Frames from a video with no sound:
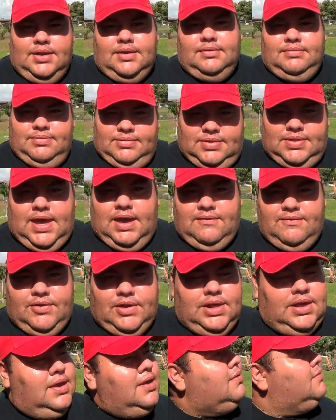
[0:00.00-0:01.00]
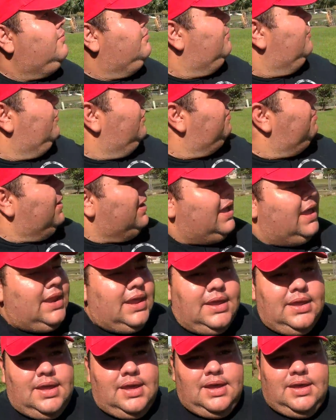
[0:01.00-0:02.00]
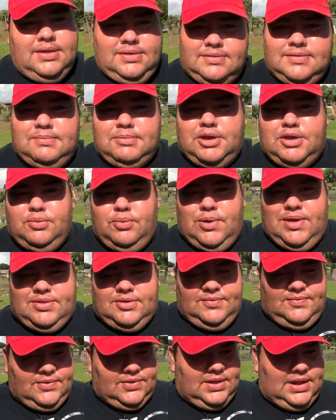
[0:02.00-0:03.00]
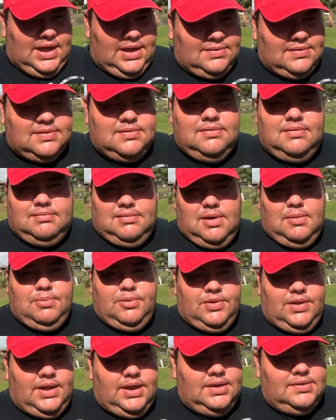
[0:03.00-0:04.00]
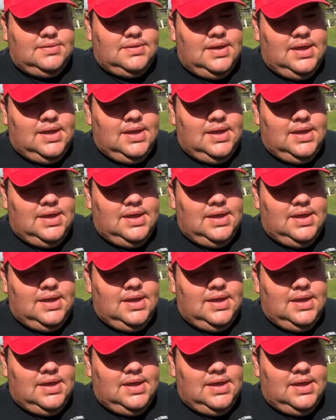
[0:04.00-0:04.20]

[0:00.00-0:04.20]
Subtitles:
Thankfully, we've been getting some good weather for the last couple days,